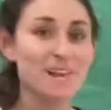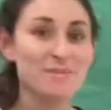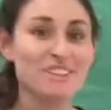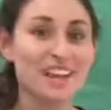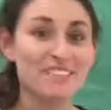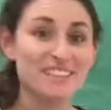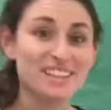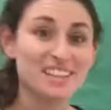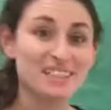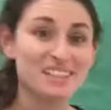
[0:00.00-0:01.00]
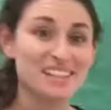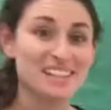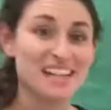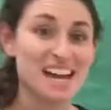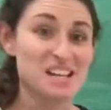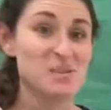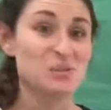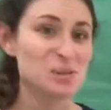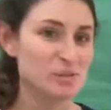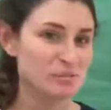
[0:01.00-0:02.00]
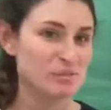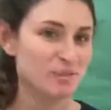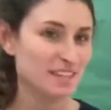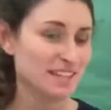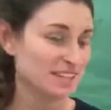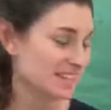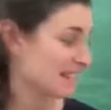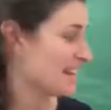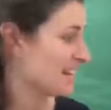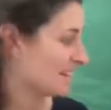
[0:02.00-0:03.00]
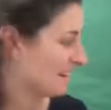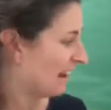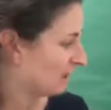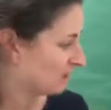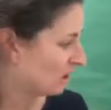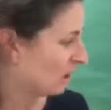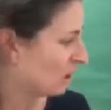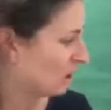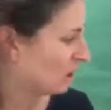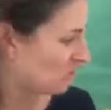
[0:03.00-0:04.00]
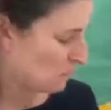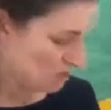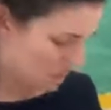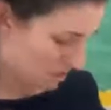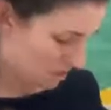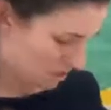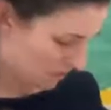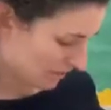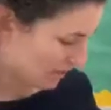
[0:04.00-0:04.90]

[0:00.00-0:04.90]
Definitely feeling kind of warm from this sun. Look at all our warm colors.